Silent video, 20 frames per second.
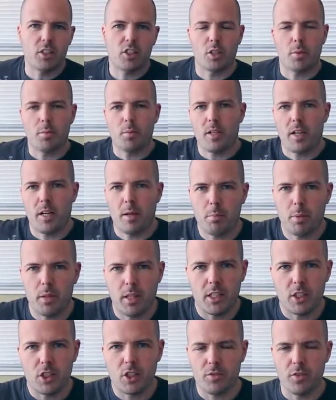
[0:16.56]
something I
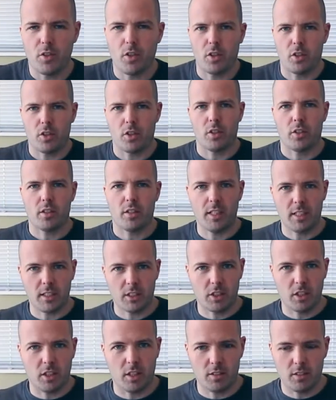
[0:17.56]
pledged for on
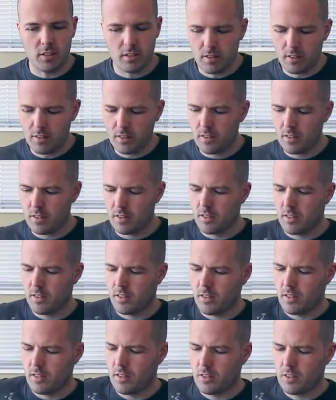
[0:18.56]
Kickstarter.
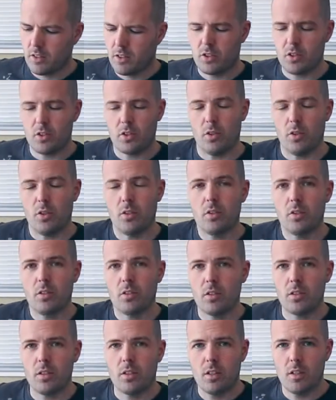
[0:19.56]
So,
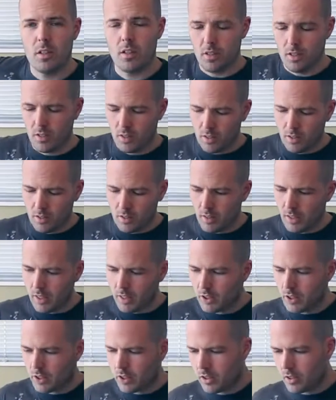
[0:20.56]

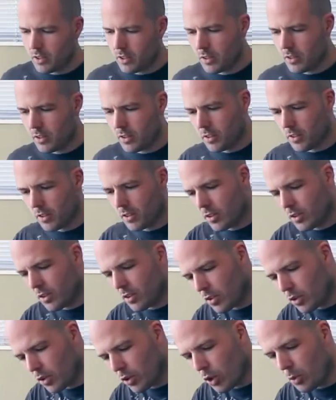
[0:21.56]
let's
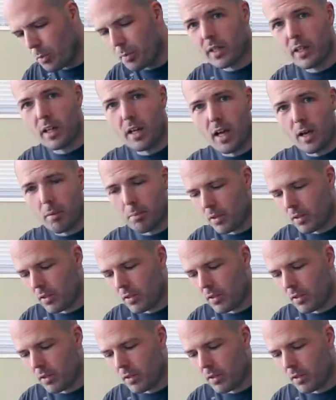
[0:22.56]
open it up.